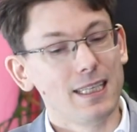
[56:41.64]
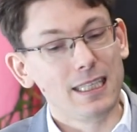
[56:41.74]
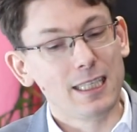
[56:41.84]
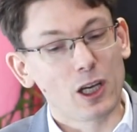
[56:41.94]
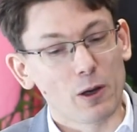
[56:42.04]

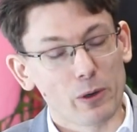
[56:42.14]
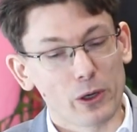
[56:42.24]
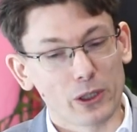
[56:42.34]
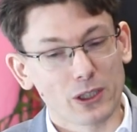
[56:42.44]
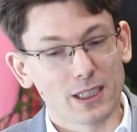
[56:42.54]

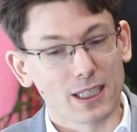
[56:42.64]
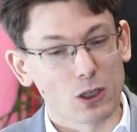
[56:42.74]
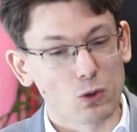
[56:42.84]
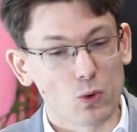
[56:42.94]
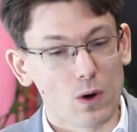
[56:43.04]
e-commerce
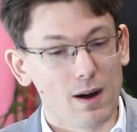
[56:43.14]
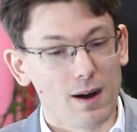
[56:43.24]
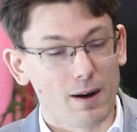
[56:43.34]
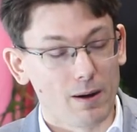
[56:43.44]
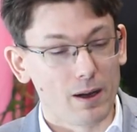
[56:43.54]
who
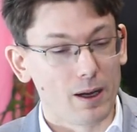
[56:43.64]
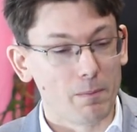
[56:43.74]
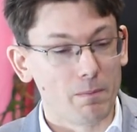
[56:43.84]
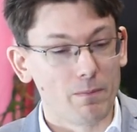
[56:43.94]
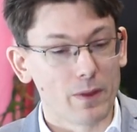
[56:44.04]
are
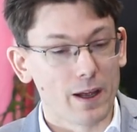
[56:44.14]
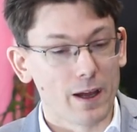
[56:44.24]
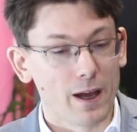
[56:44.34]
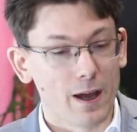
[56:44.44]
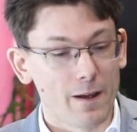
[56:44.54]

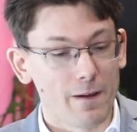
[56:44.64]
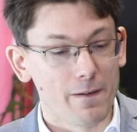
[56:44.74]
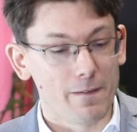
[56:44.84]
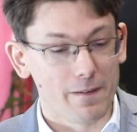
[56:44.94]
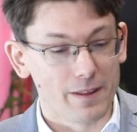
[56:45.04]
ahead of their
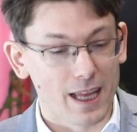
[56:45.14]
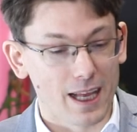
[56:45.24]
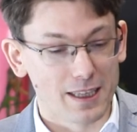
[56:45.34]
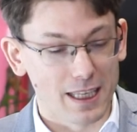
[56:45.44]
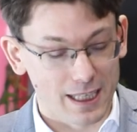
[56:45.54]
game.
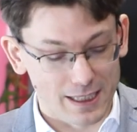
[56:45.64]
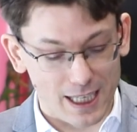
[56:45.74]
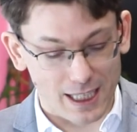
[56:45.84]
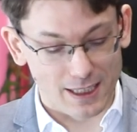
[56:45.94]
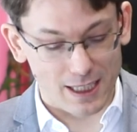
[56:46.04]
Yes,
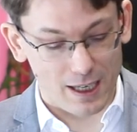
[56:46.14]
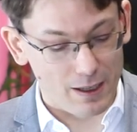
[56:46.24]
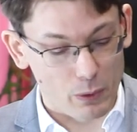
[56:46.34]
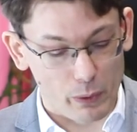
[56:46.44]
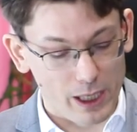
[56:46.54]
they
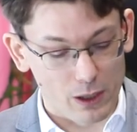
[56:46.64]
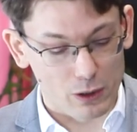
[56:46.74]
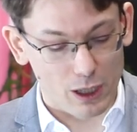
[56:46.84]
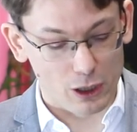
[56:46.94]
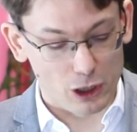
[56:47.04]
are really on
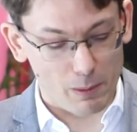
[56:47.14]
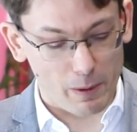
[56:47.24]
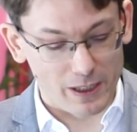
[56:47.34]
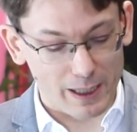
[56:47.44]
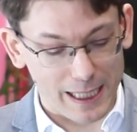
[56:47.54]
top
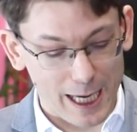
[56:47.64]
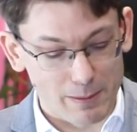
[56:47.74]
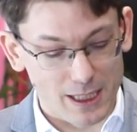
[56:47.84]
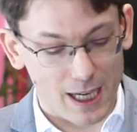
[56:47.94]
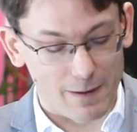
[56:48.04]
of their
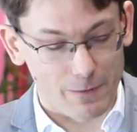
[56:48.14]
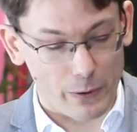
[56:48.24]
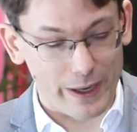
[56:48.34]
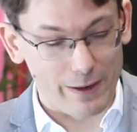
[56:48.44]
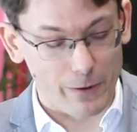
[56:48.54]
games. They are
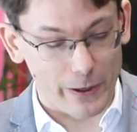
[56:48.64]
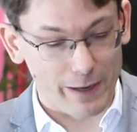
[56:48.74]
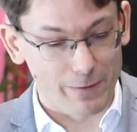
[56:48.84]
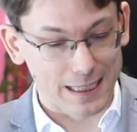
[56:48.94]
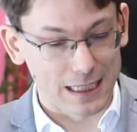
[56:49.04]
very, very
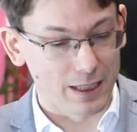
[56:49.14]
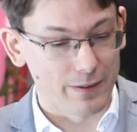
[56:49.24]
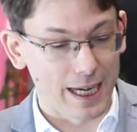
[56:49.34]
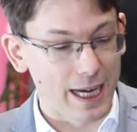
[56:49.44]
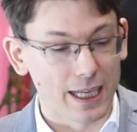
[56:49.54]
effective.
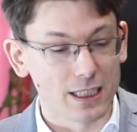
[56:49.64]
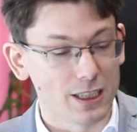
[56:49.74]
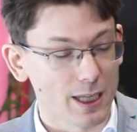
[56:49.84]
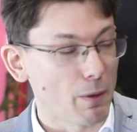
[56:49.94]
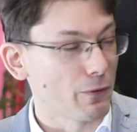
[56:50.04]
And in
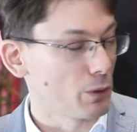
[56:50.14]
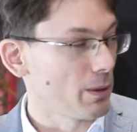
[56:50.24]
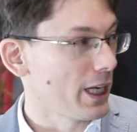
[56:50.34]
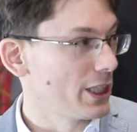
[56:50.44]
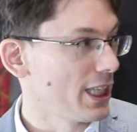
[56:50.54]
terms of
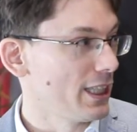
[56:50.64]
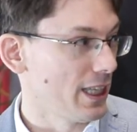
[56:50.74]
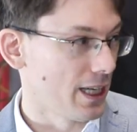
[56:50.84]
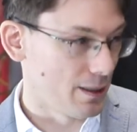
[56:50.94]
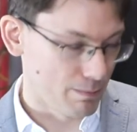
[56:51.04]
supply chain, they
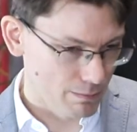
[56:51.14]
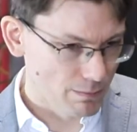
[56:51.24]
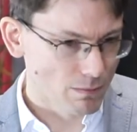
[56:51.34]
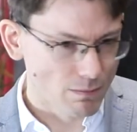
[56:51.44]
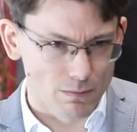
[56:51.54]
are
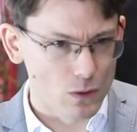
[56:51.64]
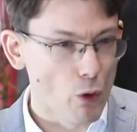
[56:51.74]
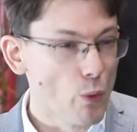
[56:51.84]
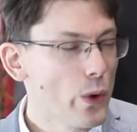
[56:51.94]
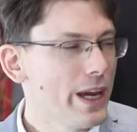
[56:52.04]

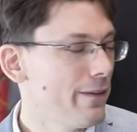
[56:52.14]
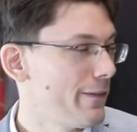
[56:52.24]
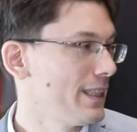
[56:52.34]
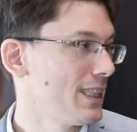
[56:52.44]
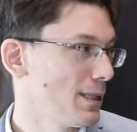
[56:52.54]

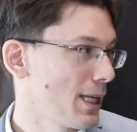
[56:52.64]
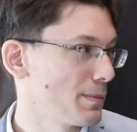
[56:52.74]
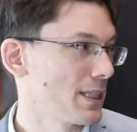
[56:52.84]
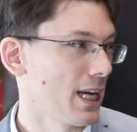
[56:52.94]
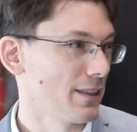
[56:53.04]
reinventing
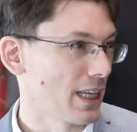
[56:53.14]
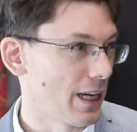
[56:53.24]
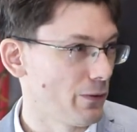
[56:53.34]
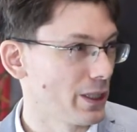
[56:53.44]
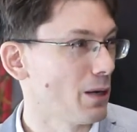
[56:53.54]
themselves
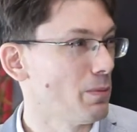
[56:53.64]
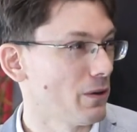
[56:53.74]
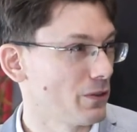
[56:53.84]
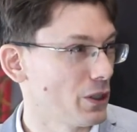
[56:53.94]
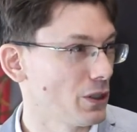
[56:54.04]
every couple
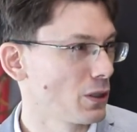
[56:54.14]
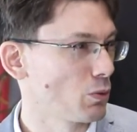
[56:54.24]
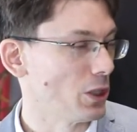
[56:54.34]
of years,